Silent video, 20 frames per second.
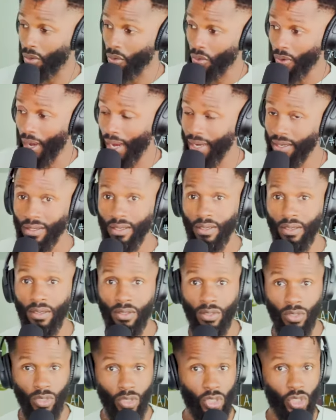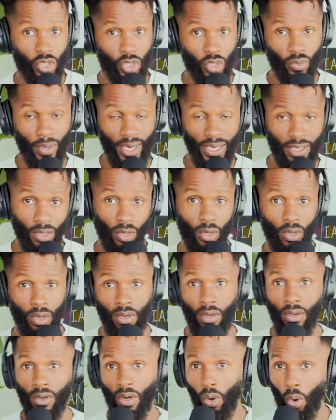right, straight,
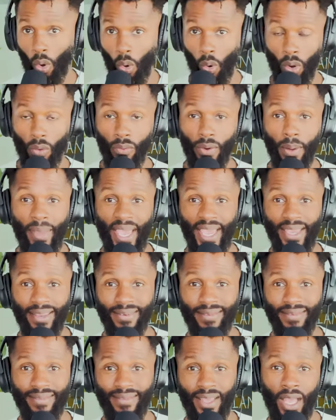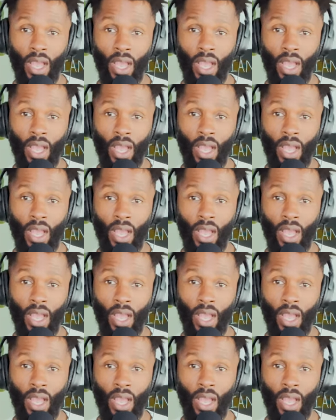or remain.